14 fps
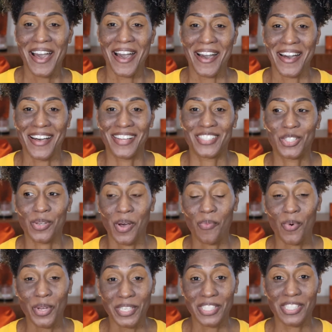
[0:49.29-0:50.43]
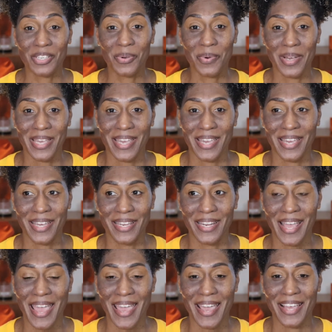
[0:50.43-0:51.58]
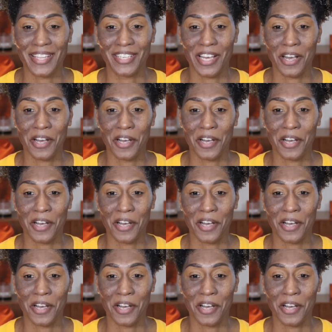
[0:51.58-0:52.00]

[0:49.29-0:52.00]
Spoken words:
So I wanted to go ahead and